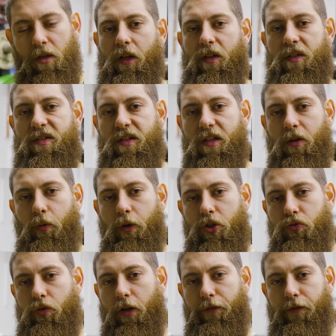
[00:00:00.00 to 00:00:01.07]
and see
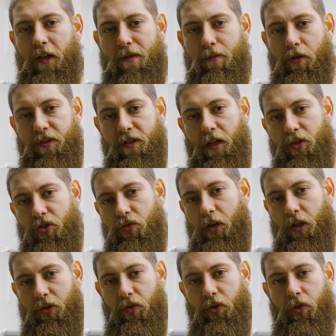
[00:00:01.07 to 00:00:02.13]
which one feels more
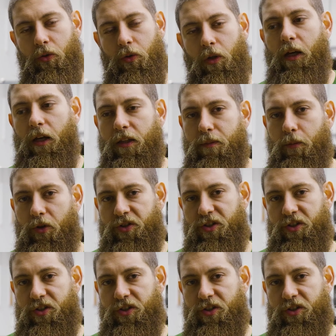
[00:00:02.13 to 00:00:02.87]
natural to you and more